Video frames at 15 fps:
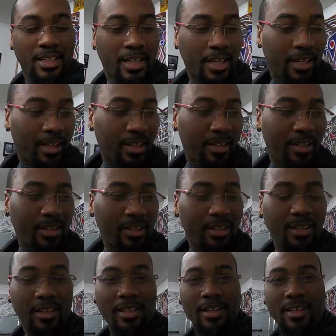And
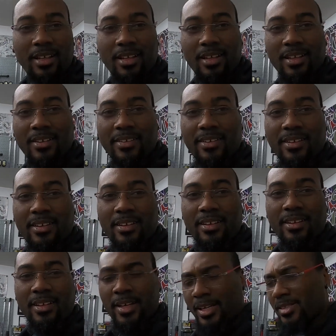
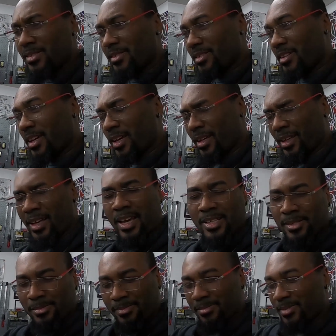yes,
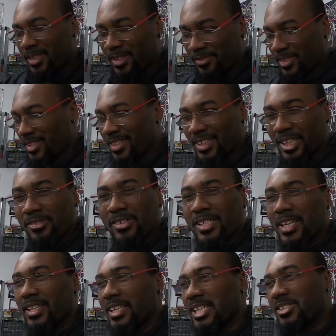guys, give us
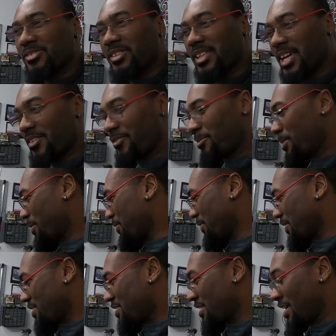ideas for the have a beer
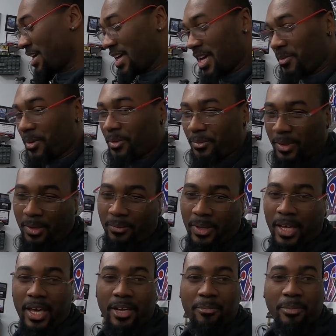with us. I mean,
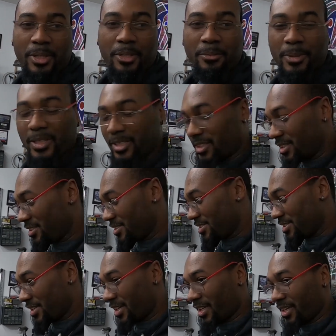we had a beer
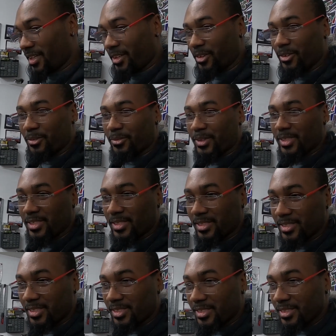because
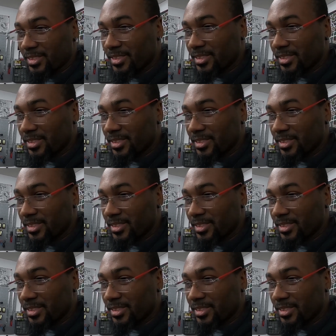reasons.